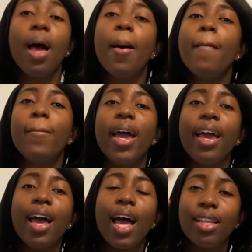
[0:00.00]

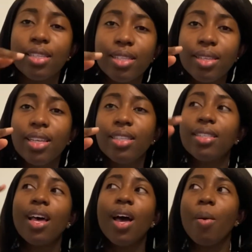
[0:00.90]
my auntie's
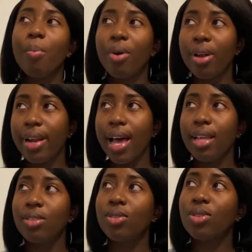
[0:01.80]

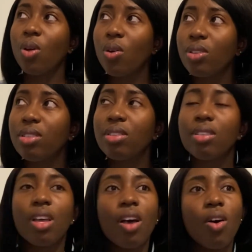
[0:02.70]
brother's son's
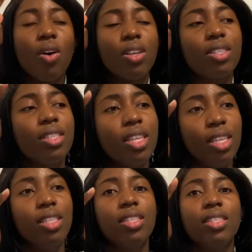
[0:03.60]

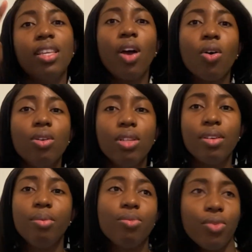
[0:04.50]
cousins, second
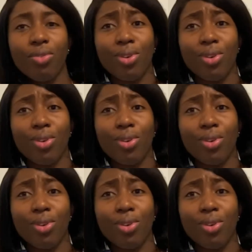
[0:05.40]
removed or